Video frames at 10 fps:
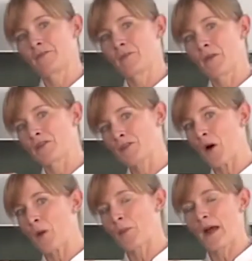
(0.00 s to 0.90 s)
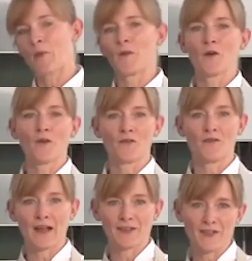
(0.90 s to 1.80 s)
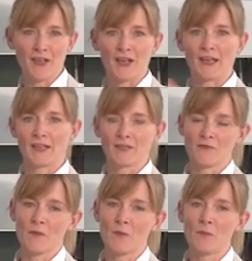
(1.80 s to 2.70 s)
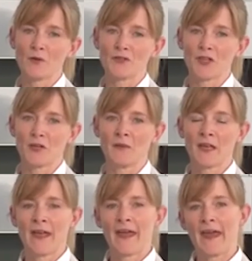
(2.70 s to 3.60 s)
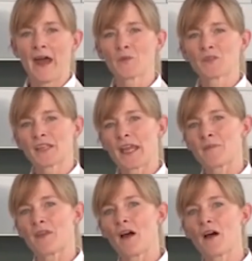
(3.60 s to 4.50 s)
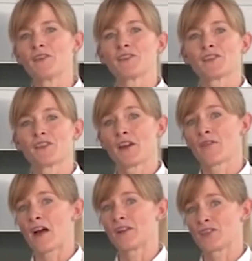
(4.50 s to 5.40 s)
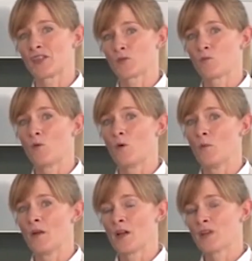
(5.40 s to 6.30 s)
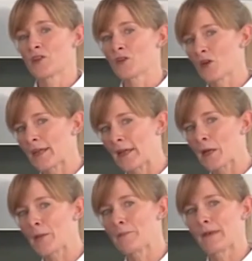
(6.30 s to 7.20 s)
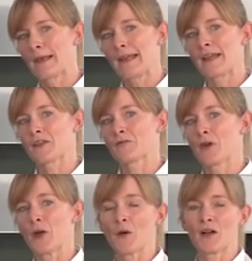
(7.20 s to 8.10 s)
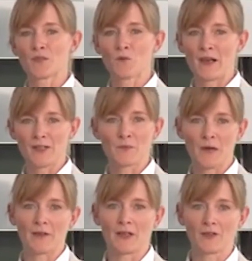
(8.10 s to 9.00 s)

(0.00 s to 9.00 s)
from the top and we've got the fan circulating the bottom, it helps to keep the underside of that dish warm, so cooking it completely through as well as browning the